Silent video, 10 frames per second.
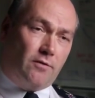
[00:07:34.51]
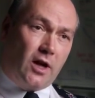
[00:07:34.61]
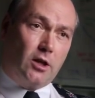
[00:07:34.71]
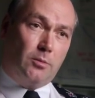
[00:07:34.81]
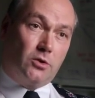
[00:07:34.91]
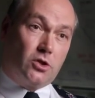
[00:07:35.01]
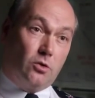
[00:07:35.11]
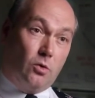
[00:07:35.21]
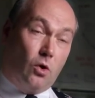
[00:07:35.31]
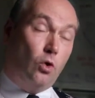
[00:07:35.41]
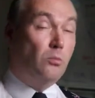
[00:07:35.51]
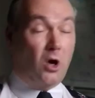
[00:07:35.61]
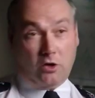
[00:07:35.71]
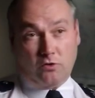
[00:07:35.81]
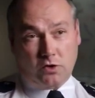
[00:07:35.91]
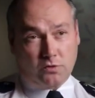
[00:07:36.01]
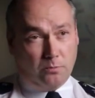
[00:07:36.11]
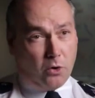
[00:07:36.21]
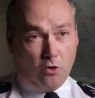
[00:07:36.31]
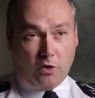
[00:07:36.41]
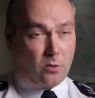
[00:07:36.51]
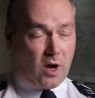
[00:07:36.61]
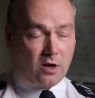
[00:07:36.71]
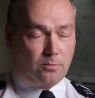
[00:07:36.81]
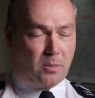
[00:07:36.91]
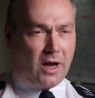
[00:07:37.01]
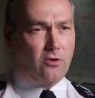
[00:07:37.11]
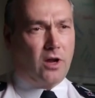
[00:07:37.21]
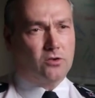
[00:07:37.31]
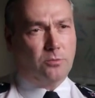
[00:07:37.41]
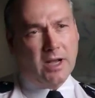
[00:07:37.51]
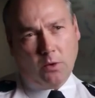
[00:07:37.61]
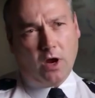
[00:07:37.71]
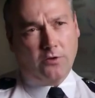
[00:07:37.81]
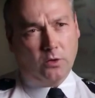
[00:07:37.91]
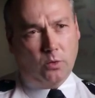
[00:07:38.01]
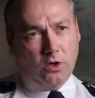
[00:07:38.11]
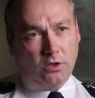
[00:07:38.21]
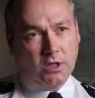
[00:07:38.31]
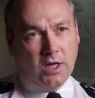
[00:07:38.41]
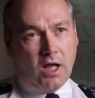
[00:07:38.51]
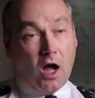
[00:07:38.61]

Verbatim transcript: available to all migrants from poorer backgrounds from anywhere in the world